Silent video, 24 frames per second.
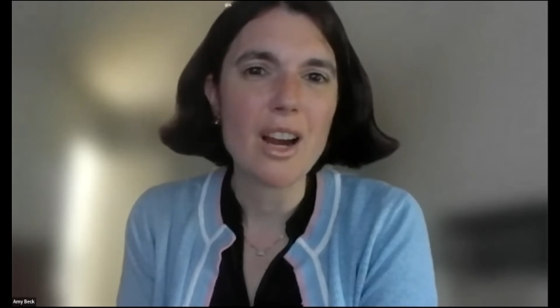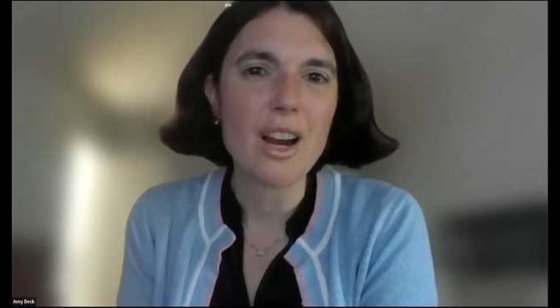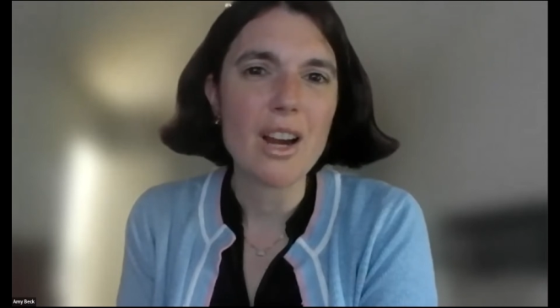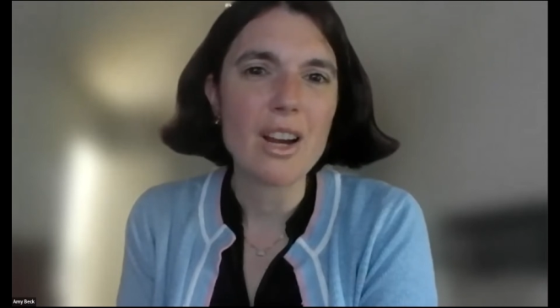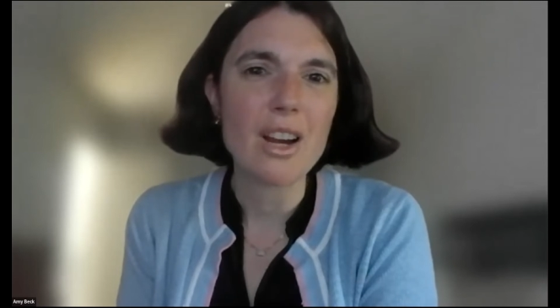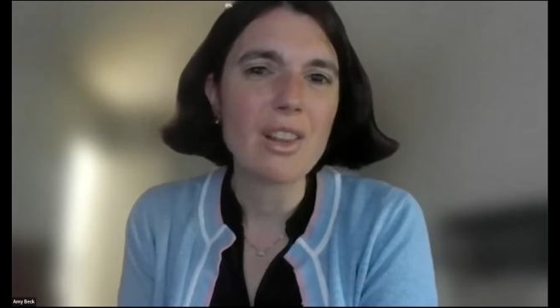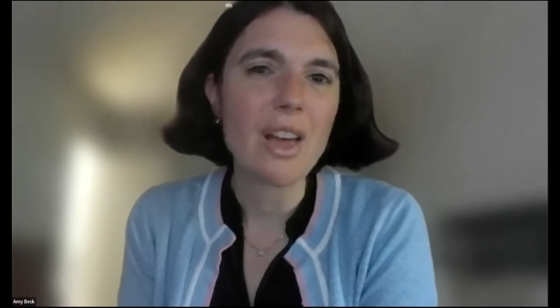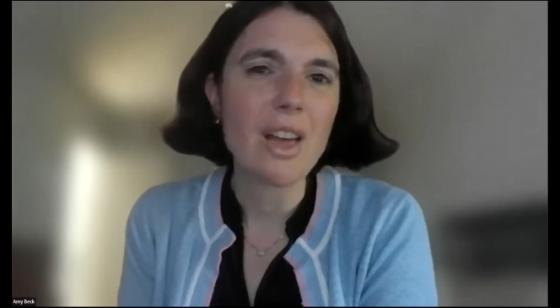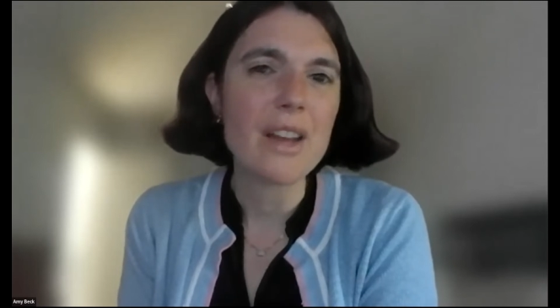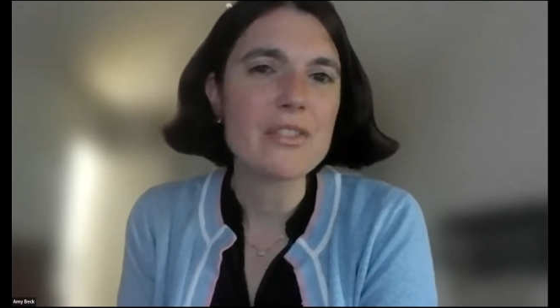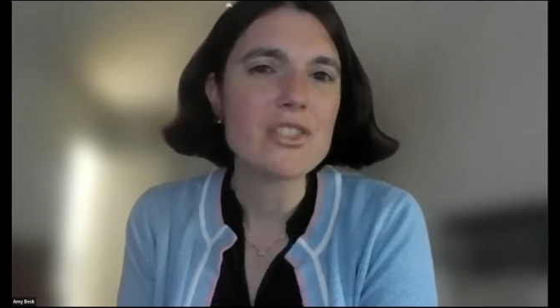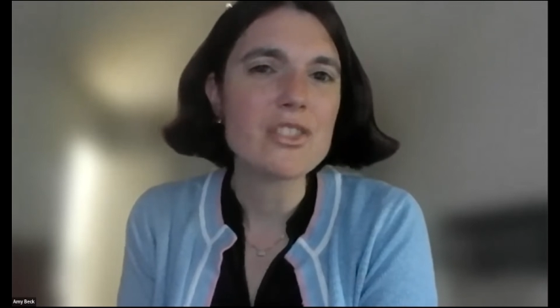
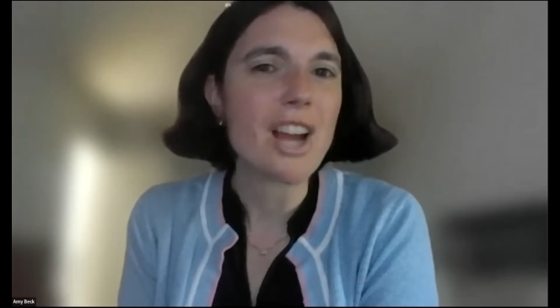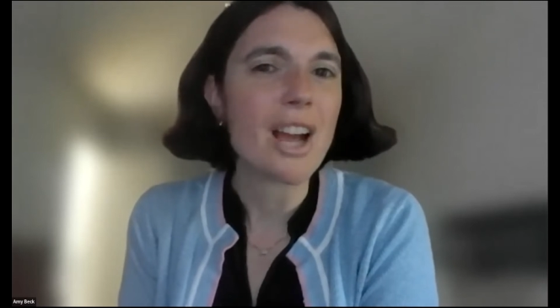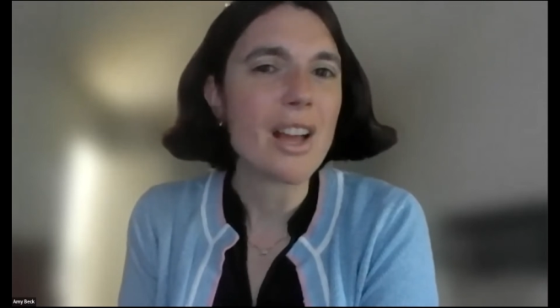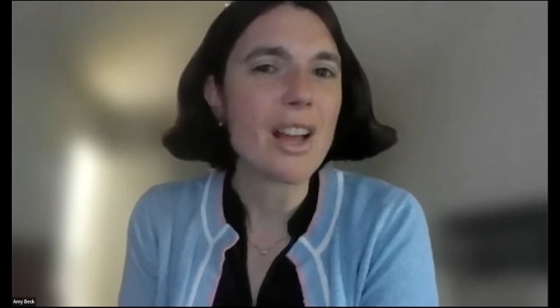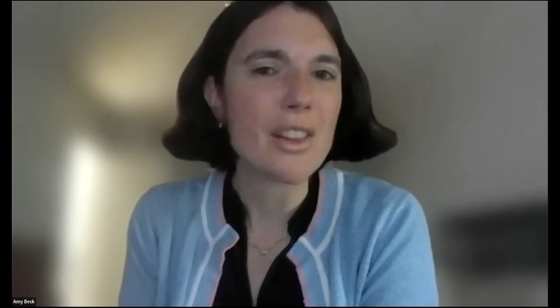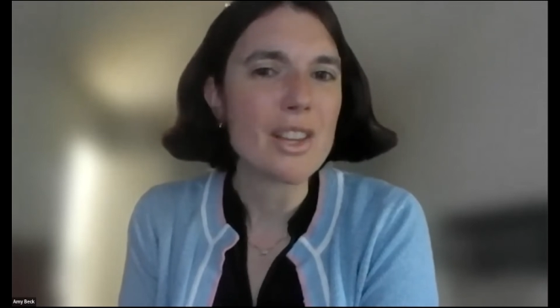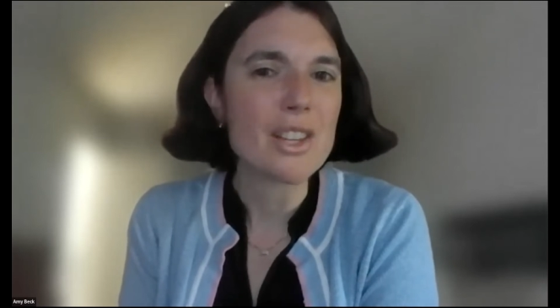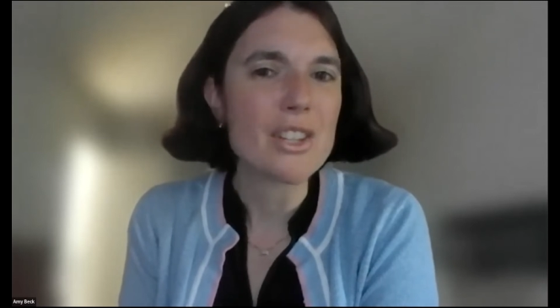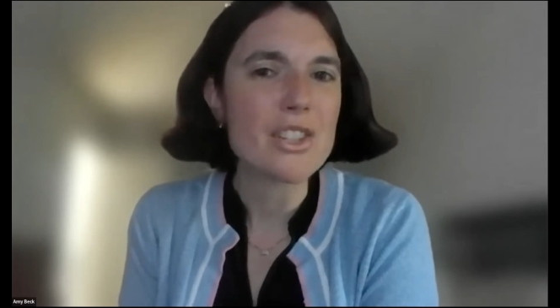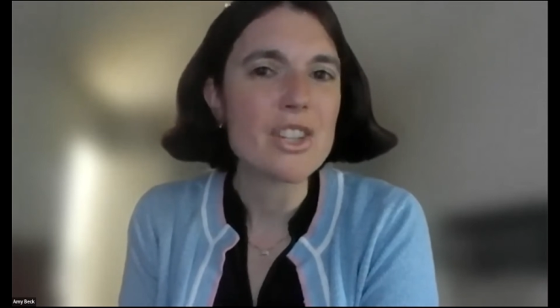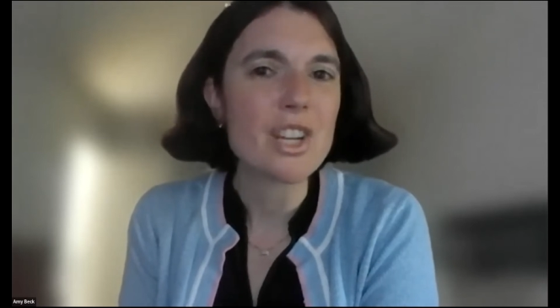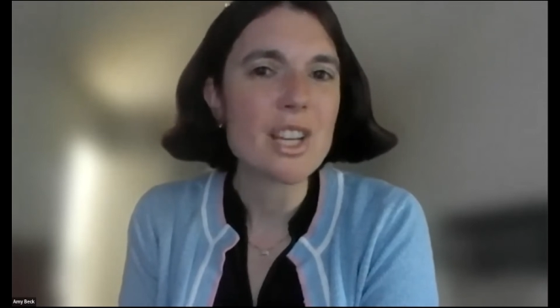a lot of
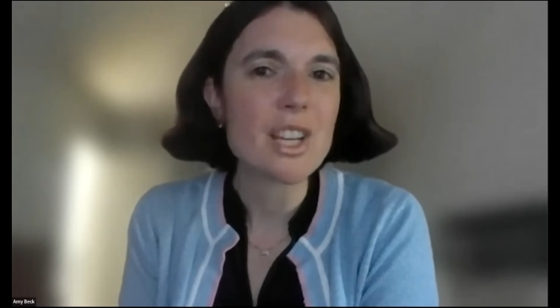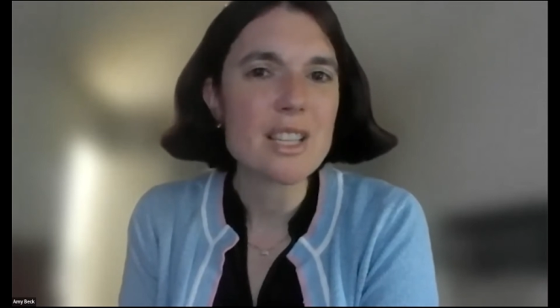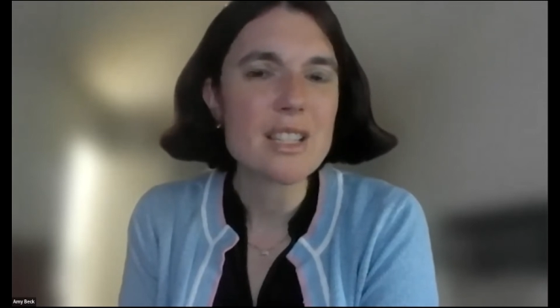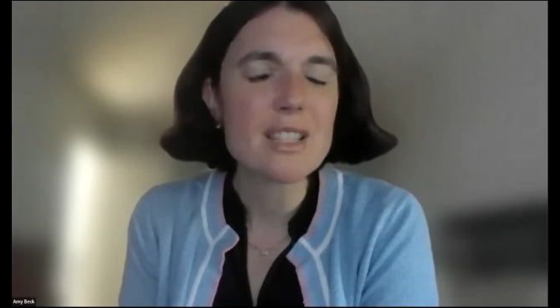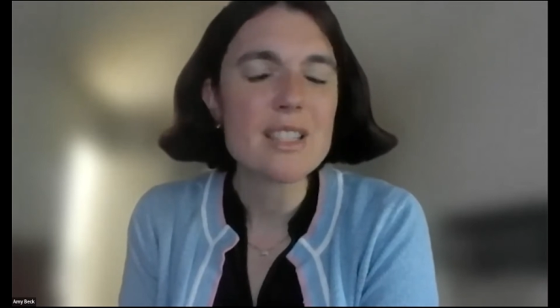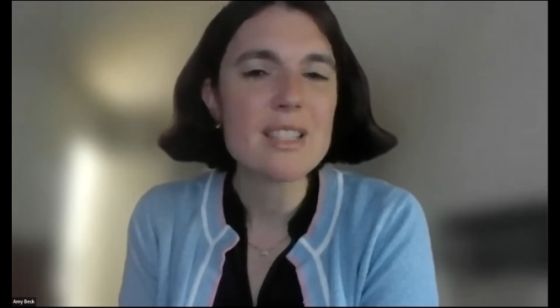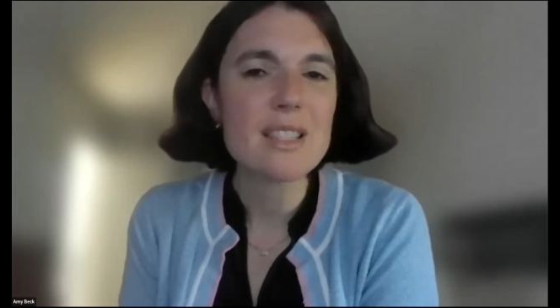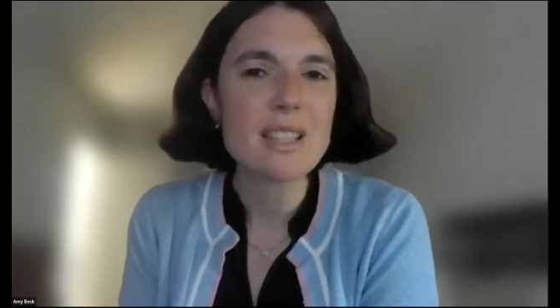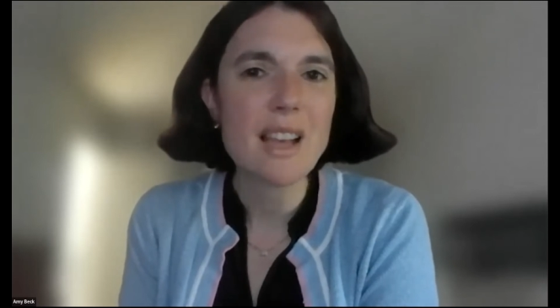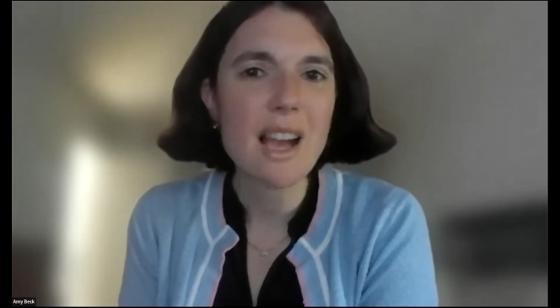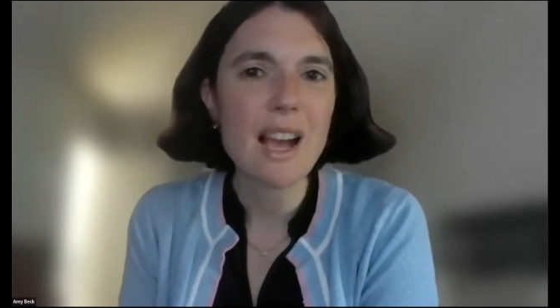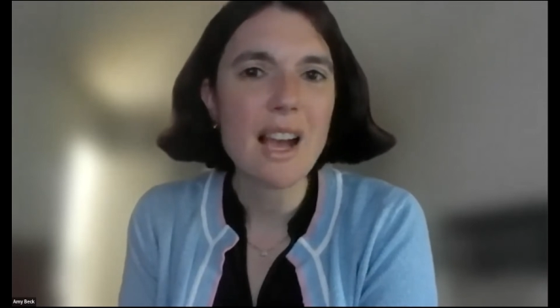
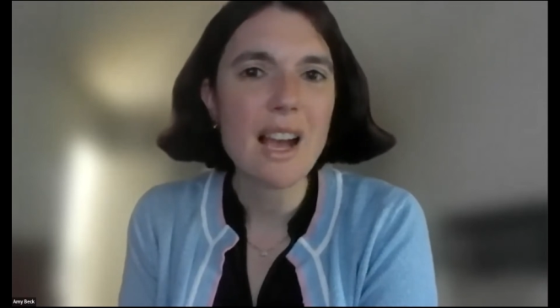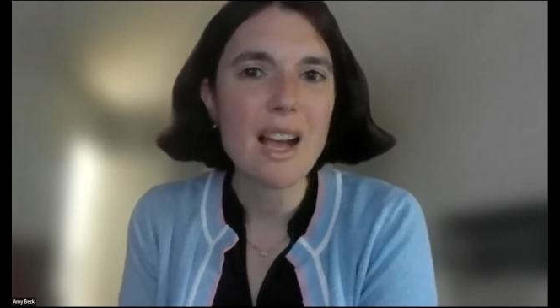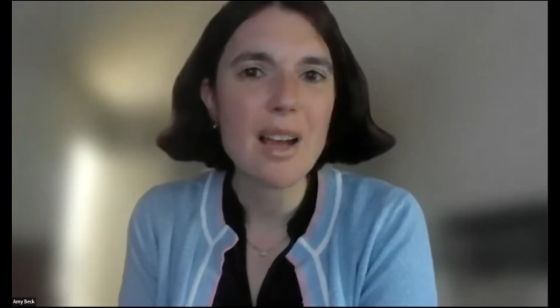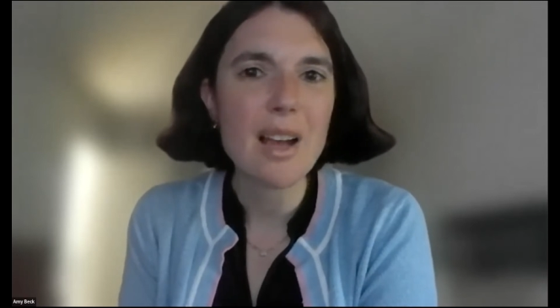challenges